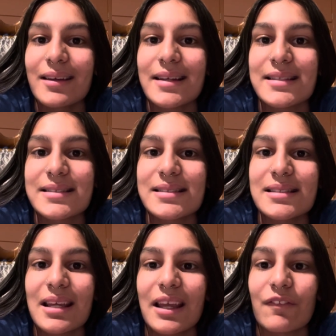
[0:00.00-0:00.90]
is
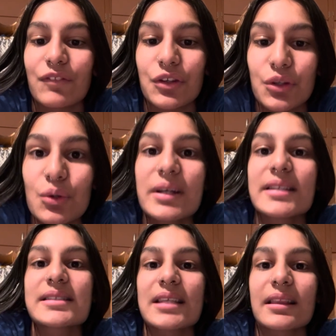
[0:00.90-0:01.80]
if you
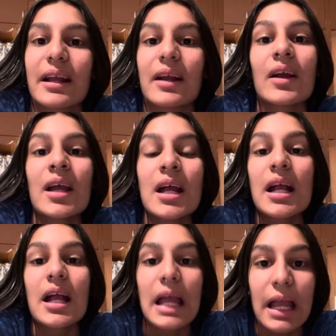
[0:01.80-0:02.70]
can sit there
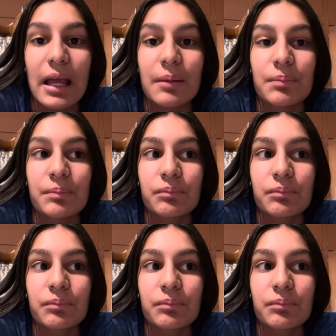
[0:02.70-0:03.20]
and